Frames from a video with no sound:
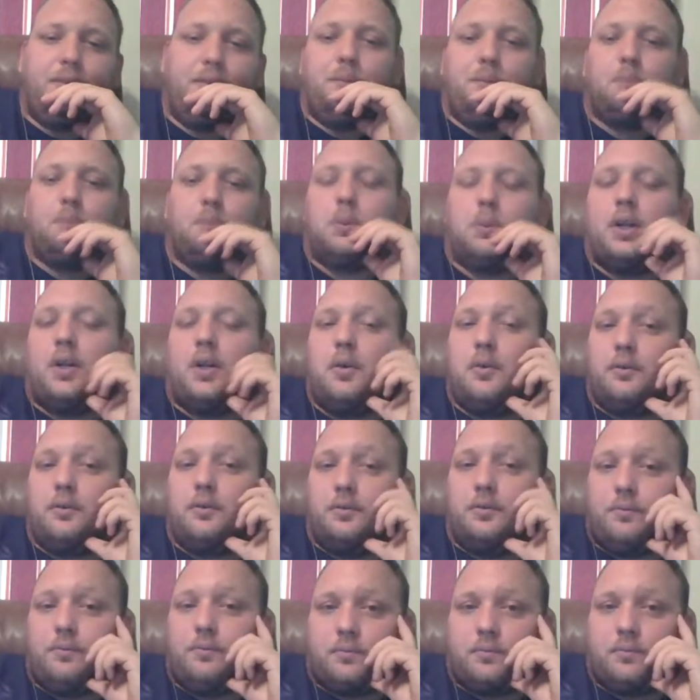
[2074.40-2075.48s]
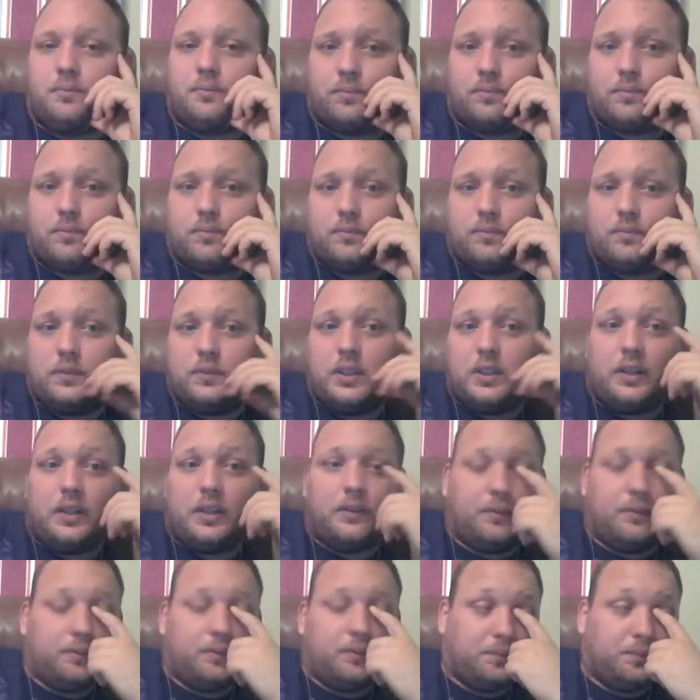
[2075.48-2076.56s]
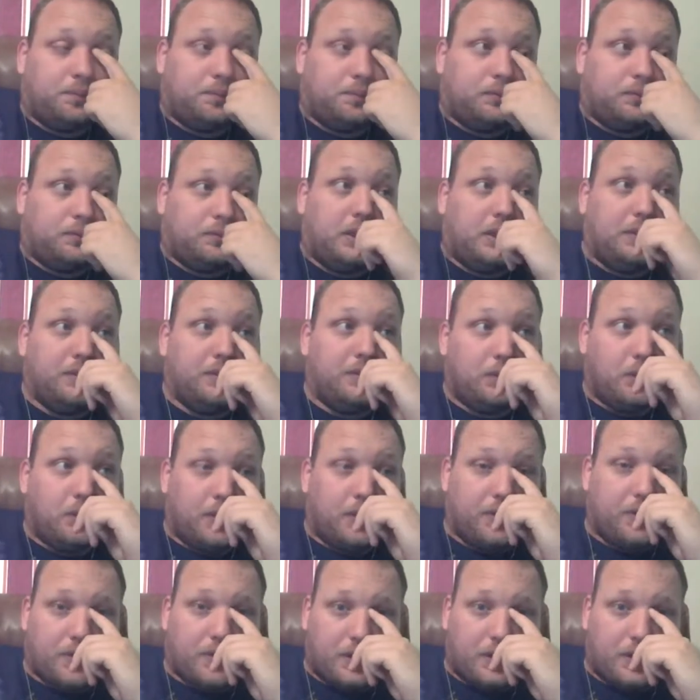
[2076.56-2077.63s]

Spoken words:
But it, like, even with